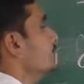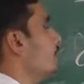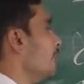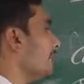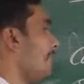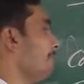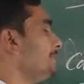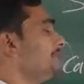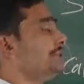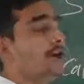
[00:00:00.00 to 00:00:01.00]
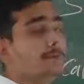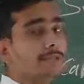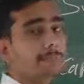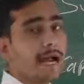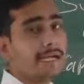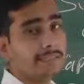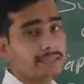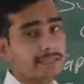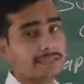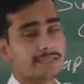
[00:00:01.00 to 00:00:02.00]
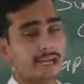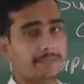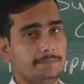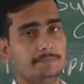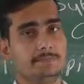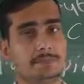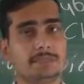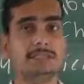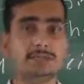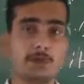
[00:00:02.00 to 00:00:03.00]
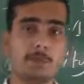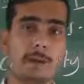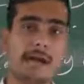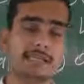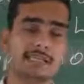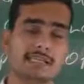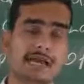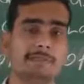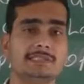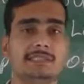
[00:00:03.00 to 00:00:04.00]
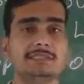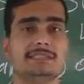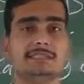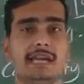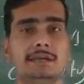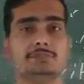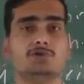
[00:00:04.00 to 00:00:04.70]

your capacity of the parties is described, is your party's capacity is described.